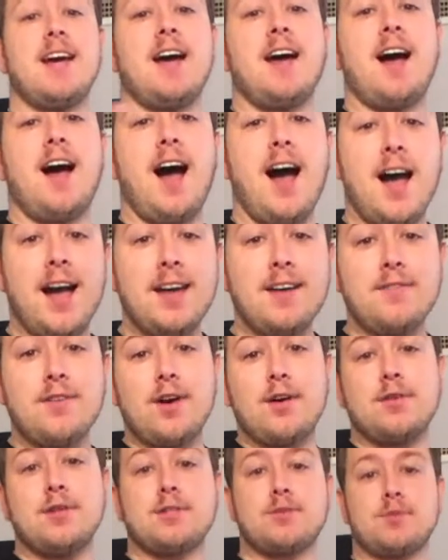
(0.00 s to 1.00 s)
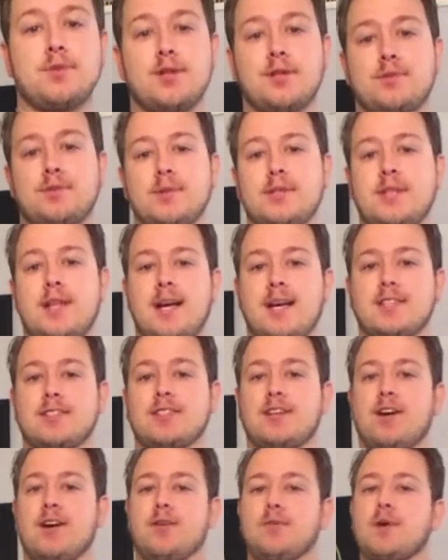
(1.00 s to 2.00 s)
I have always worked with Last
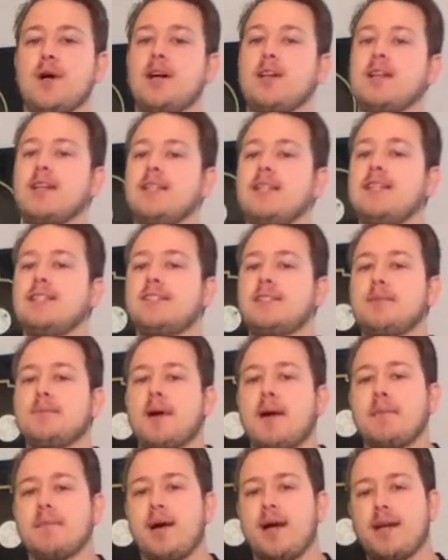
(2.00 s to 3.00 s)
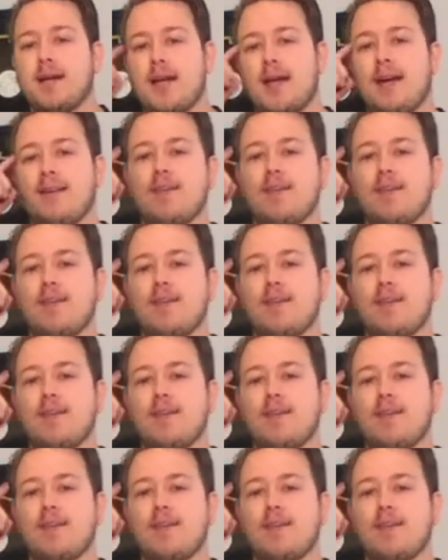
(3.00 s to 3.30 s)
Call. Well, at least in my mind I have.